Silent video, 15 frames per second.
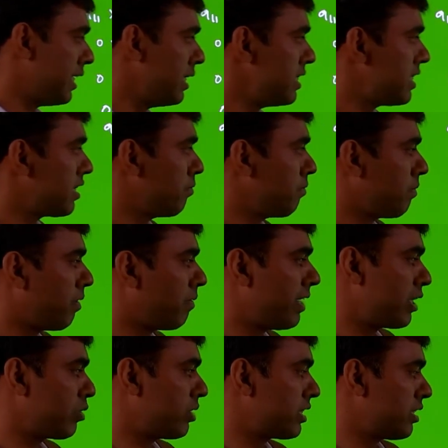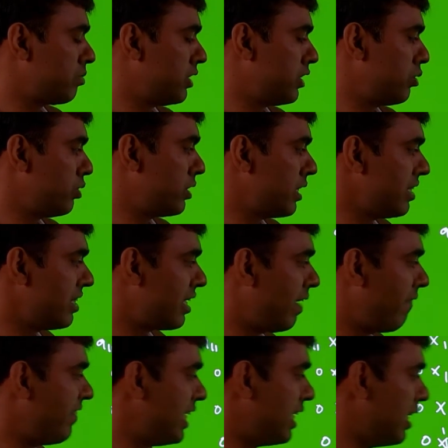step of a backward substitution, then
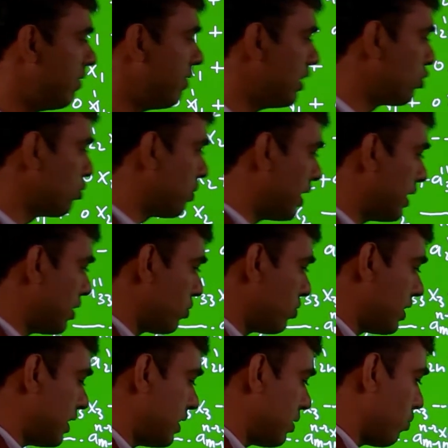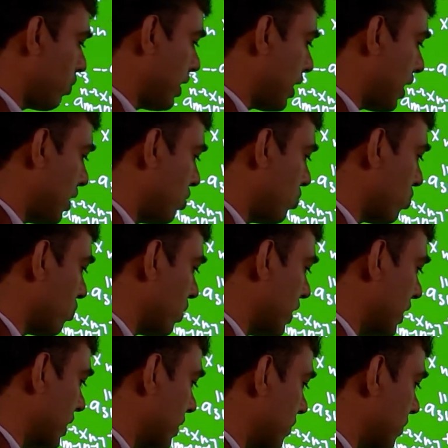we able to find out there is a one unknown only,